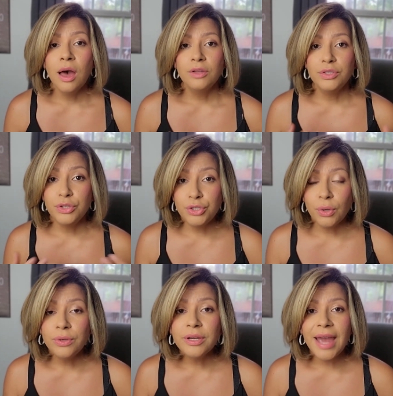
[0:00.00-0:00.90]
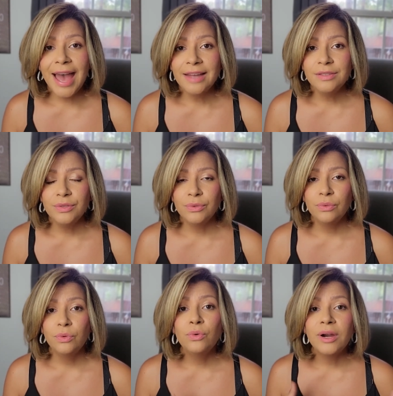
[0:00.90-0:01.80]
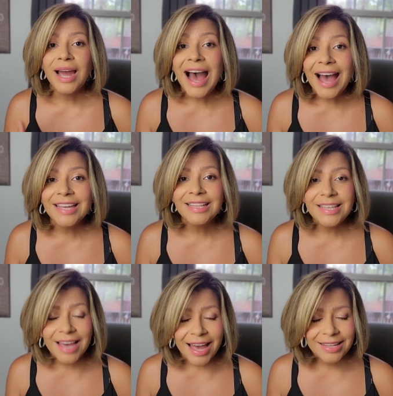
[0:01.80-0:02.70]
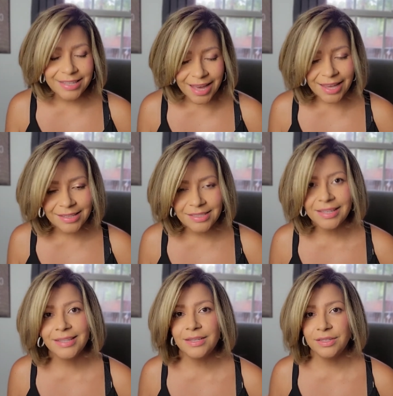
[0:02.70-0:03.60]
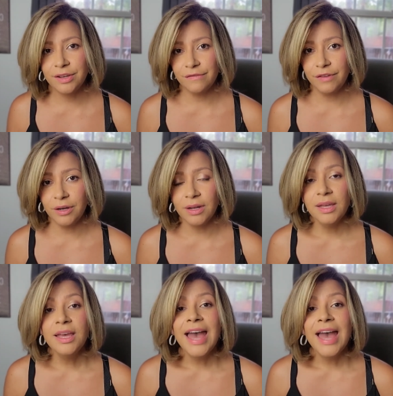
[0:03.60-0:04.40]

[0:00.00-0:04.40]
to show your ad to who are highly, highly, highly likely to convert.